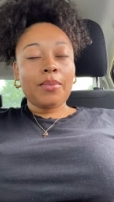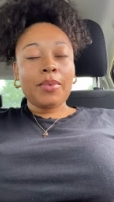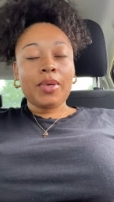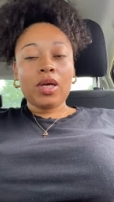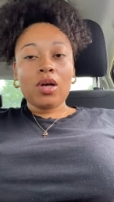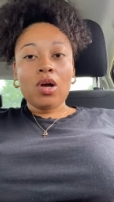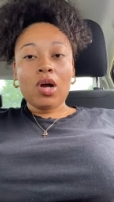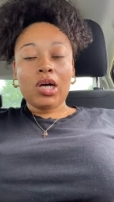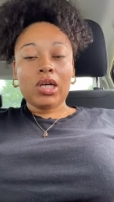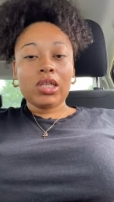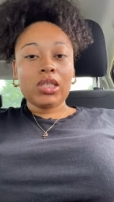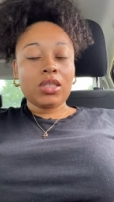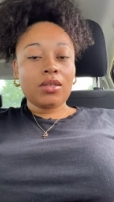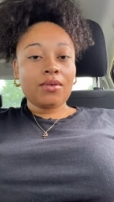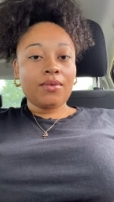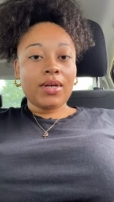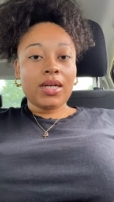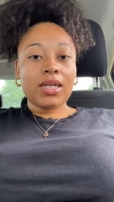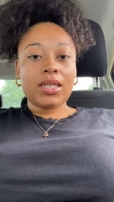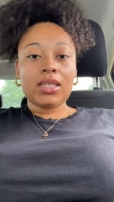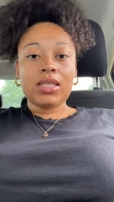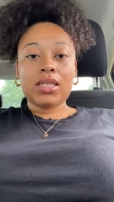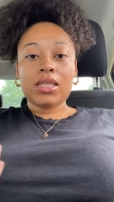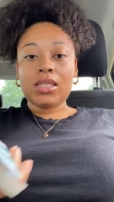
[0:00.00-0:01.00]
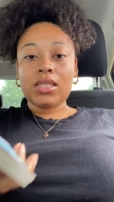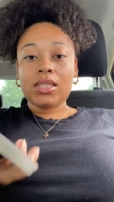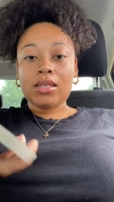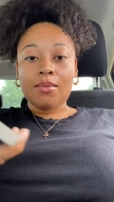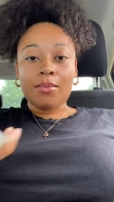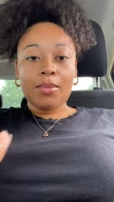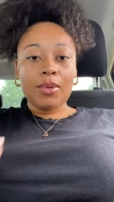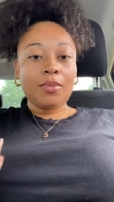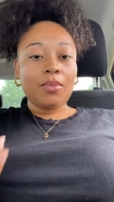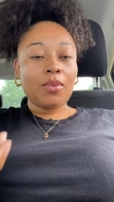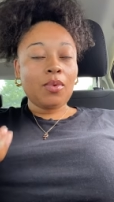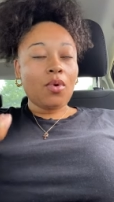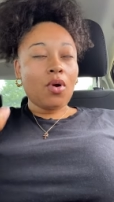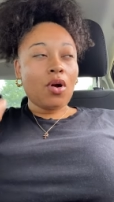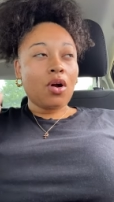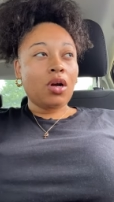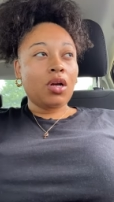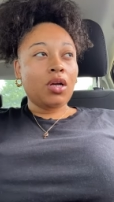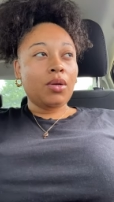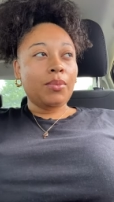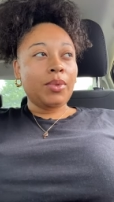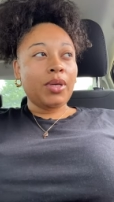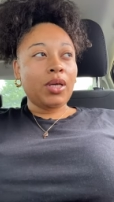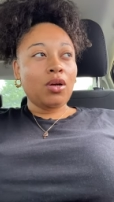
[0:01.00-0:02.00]
being called to rest and some people
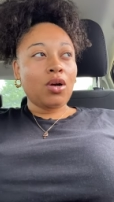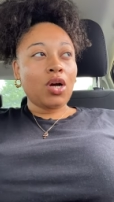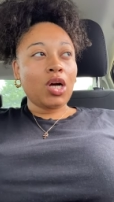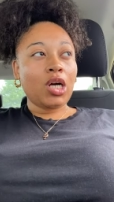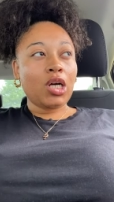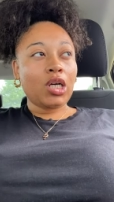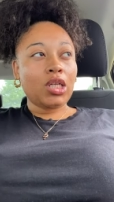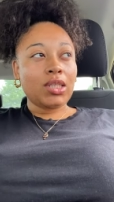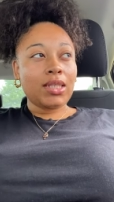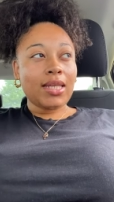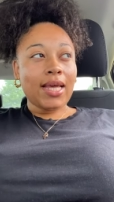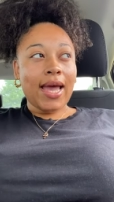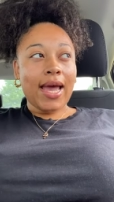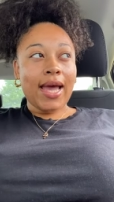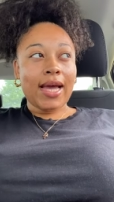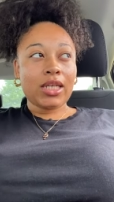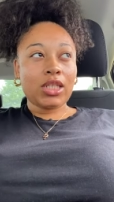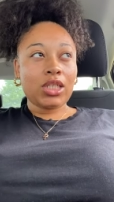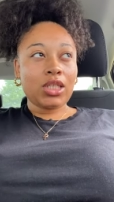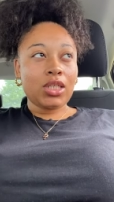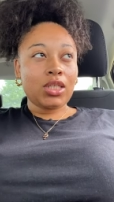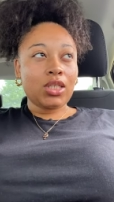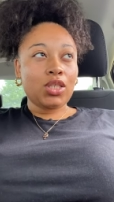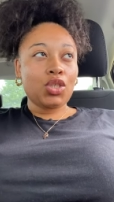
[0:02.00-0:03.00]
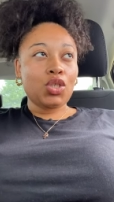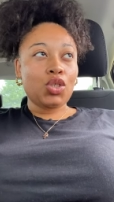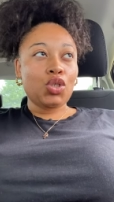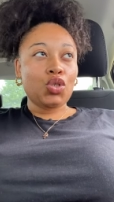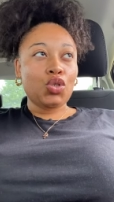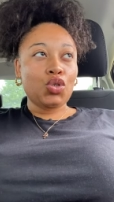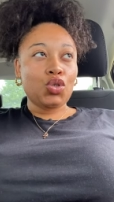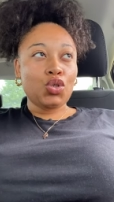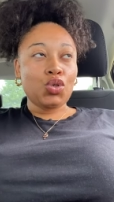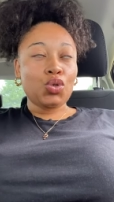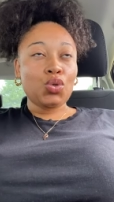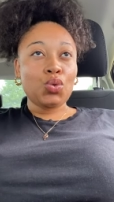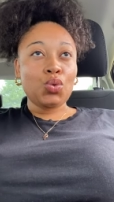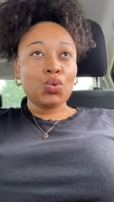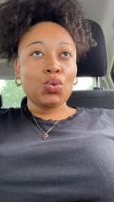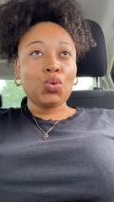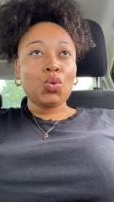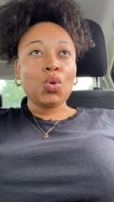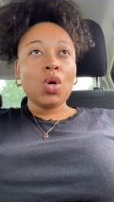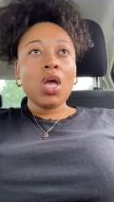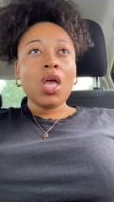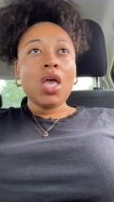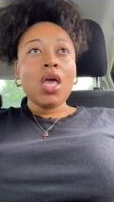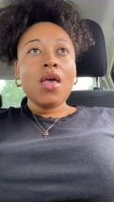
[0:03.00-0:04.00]
are being called to action to
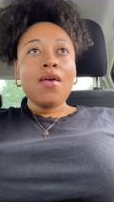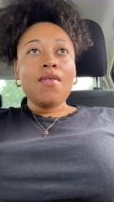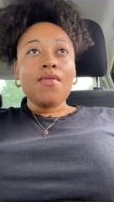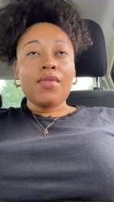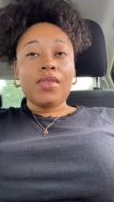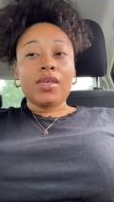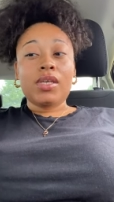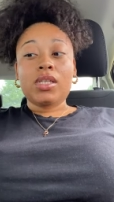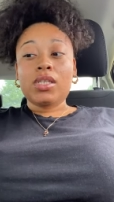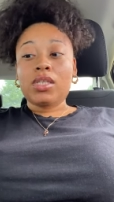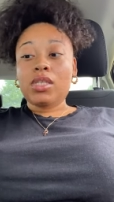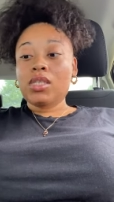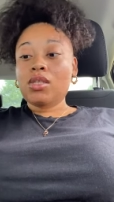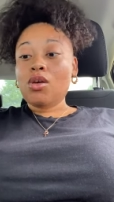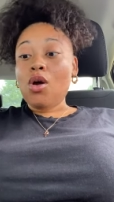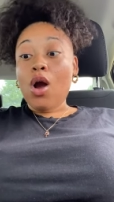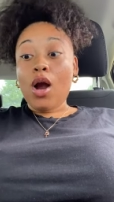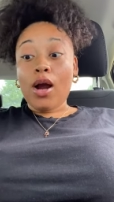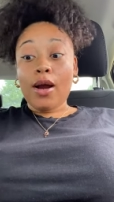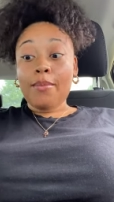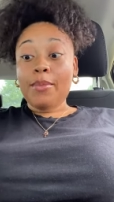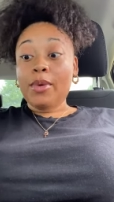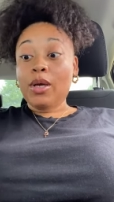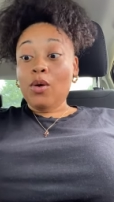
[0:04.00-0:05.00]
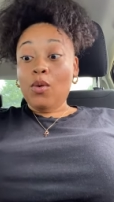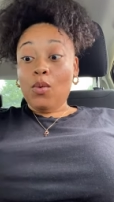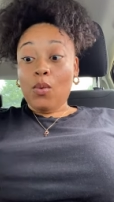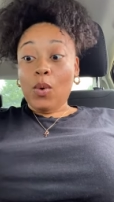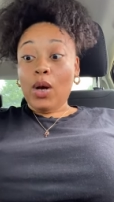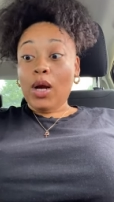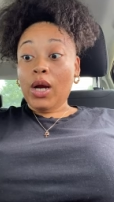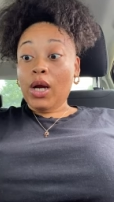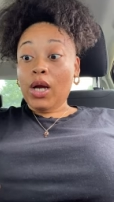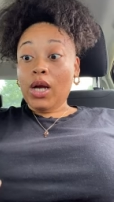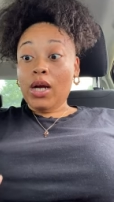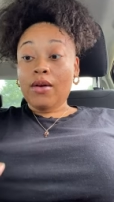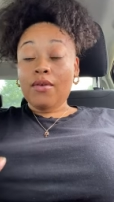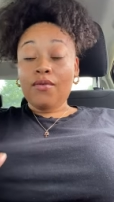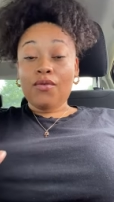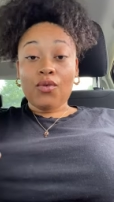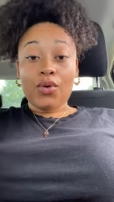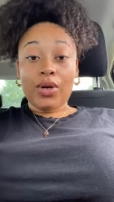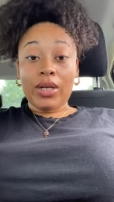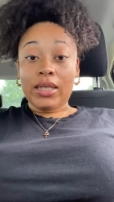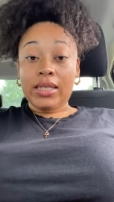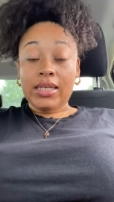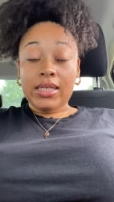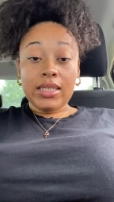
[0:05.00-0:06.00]
do this karmic work of
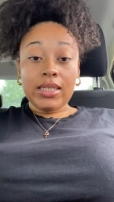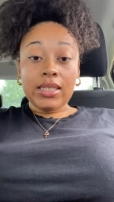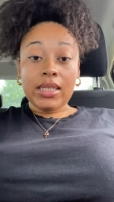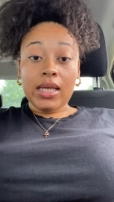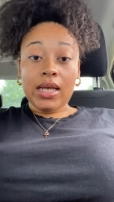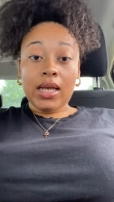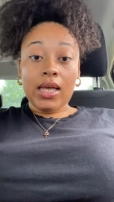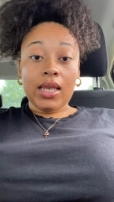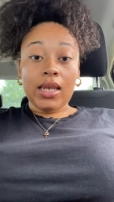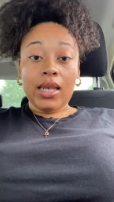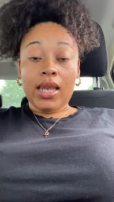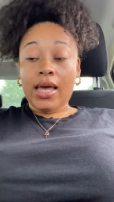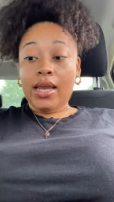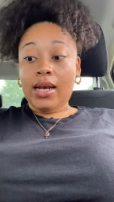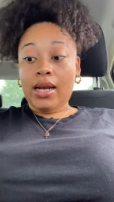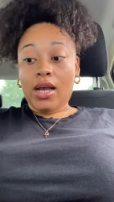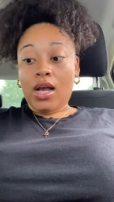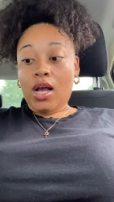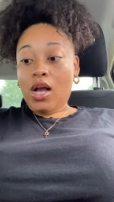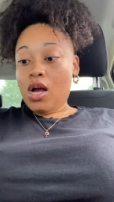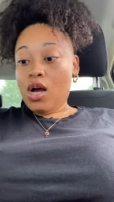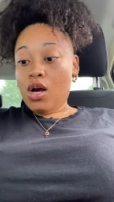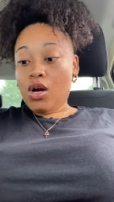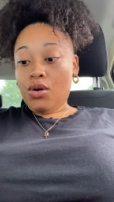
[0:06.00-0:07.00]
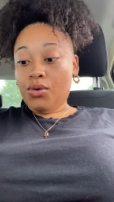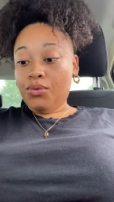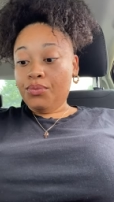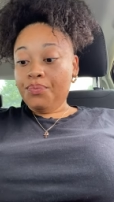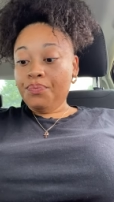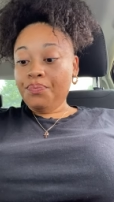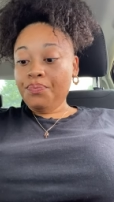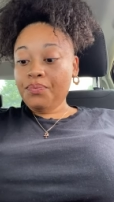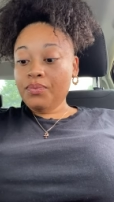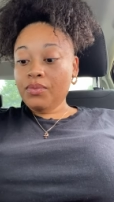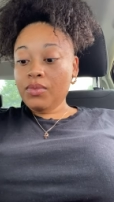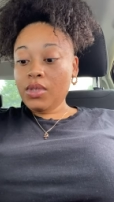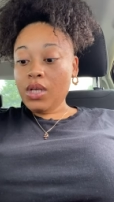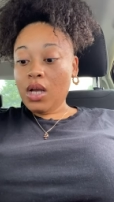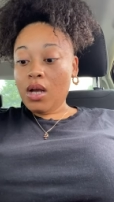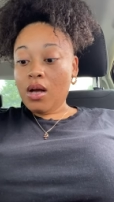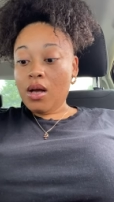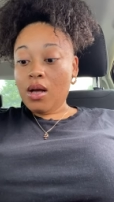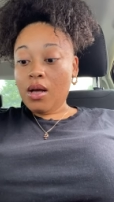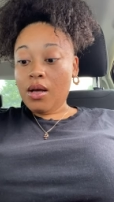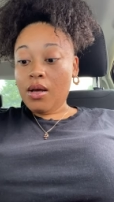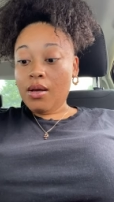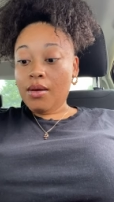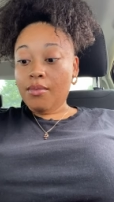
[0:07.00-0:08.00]
releasing and letting go
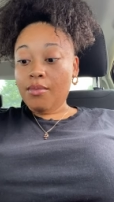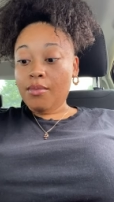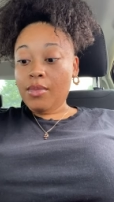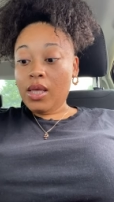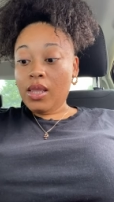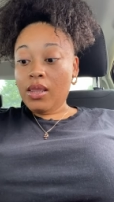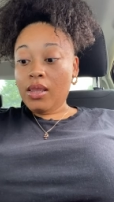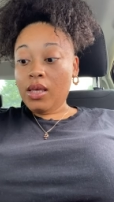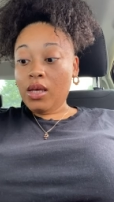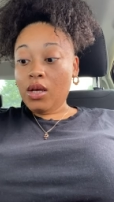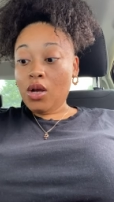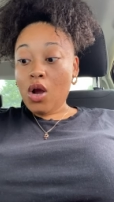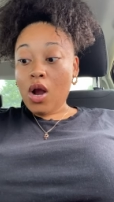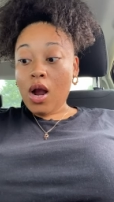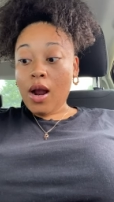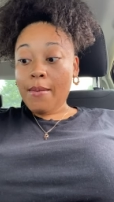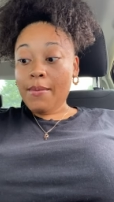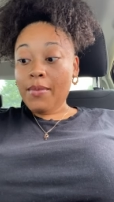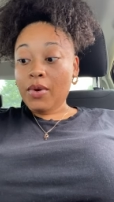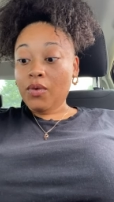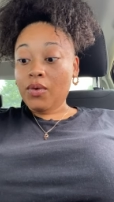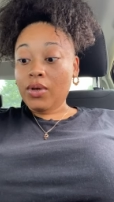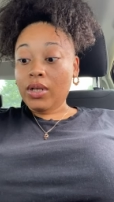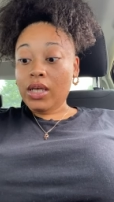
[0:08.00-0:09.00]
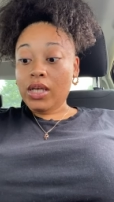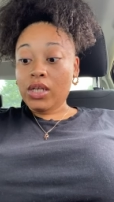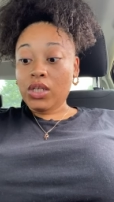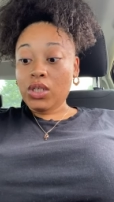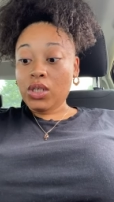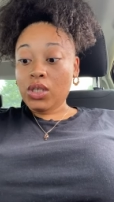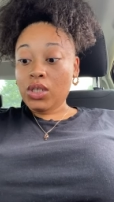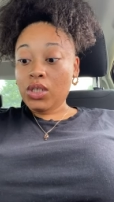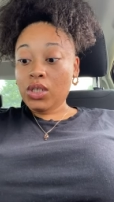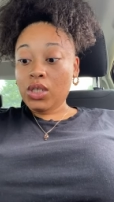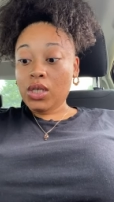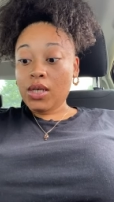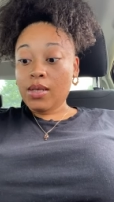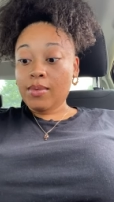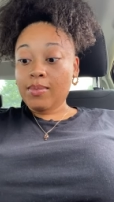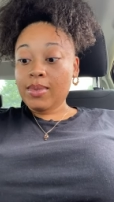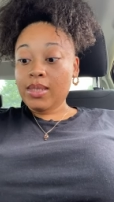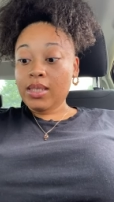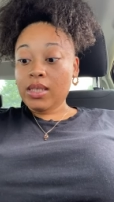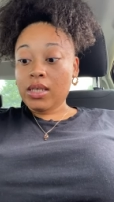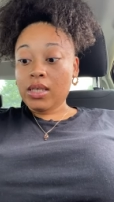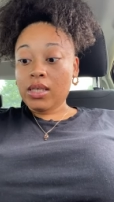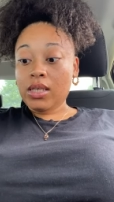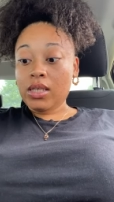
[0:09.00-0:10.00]
um, and then karmic
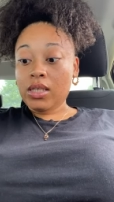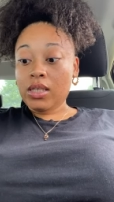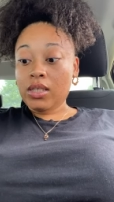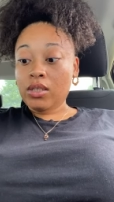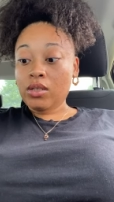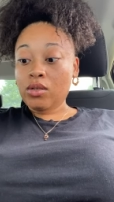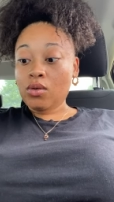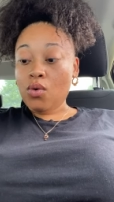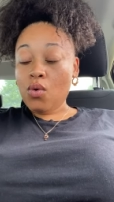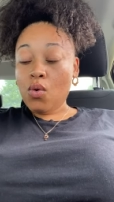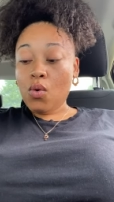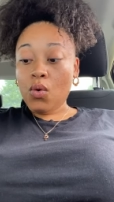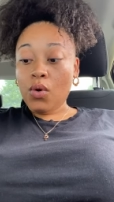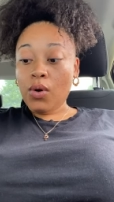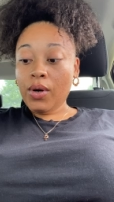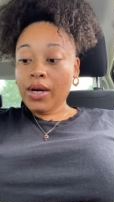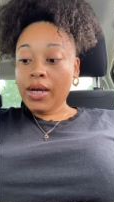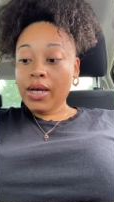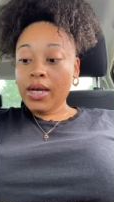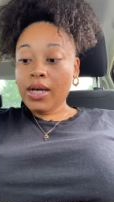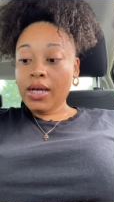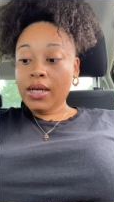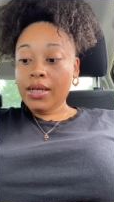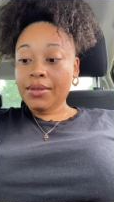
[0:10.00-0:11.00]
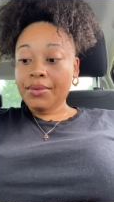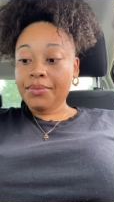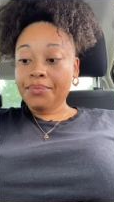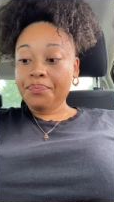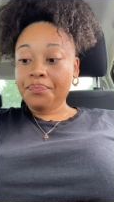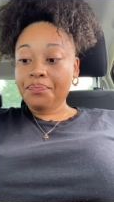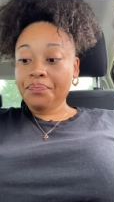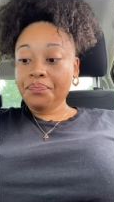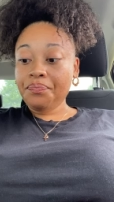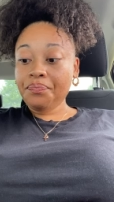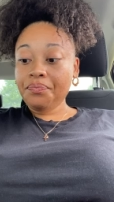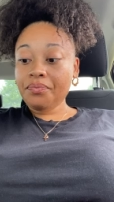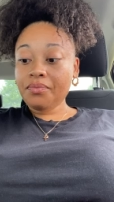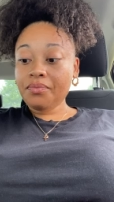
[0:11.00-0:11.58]
relationships is orion